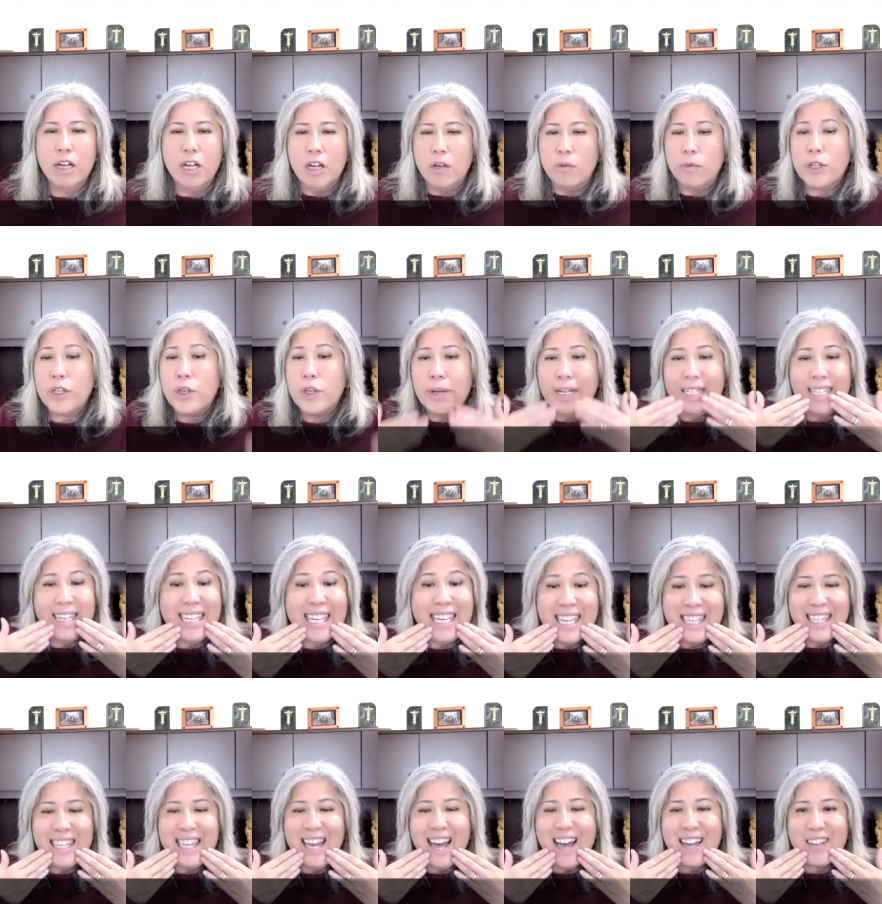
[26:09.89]
When you
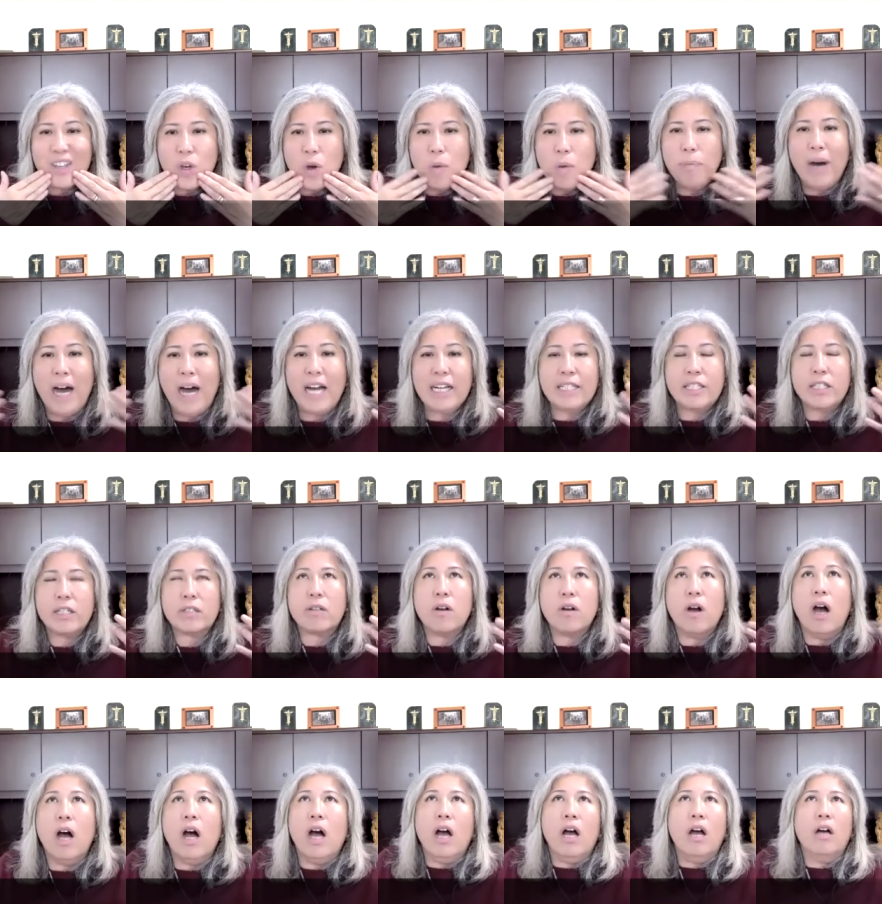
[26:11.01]
eat that, your body just go,
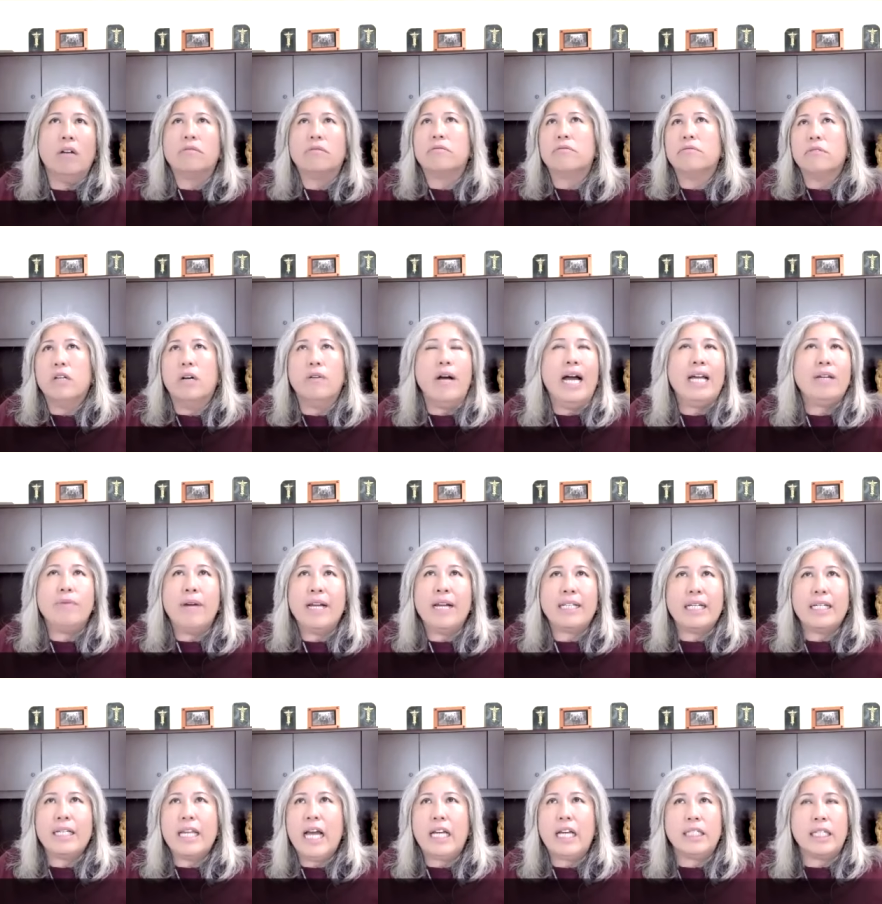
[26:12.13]
oh, oh, I
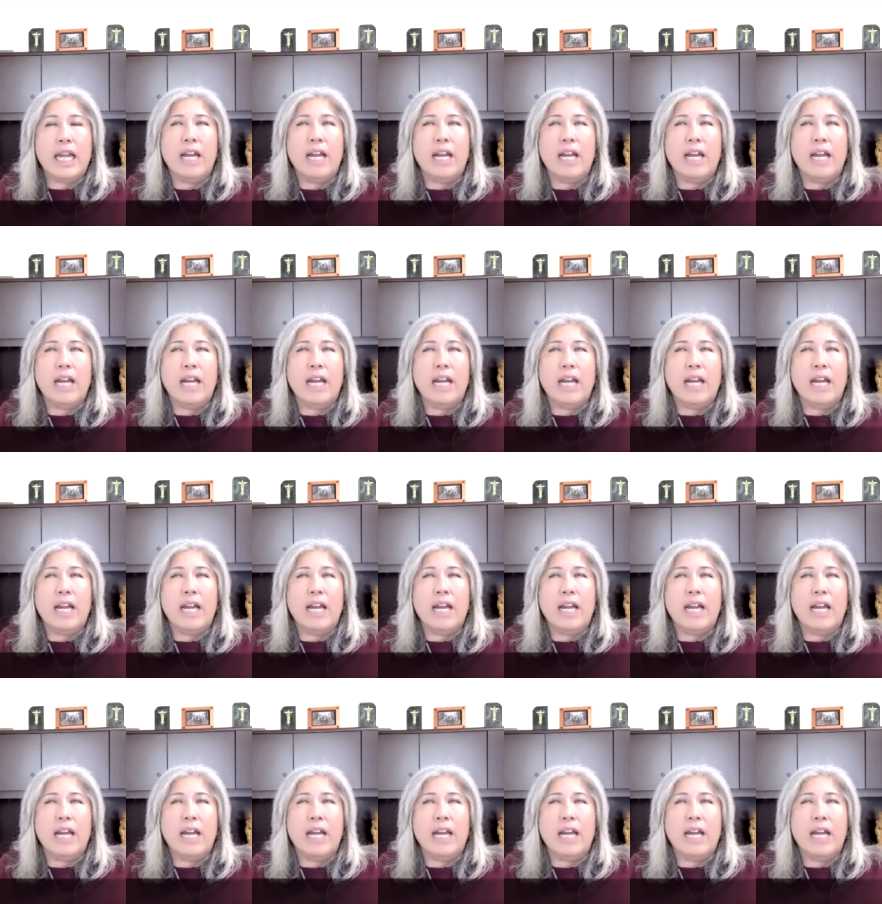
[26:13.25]
recognize.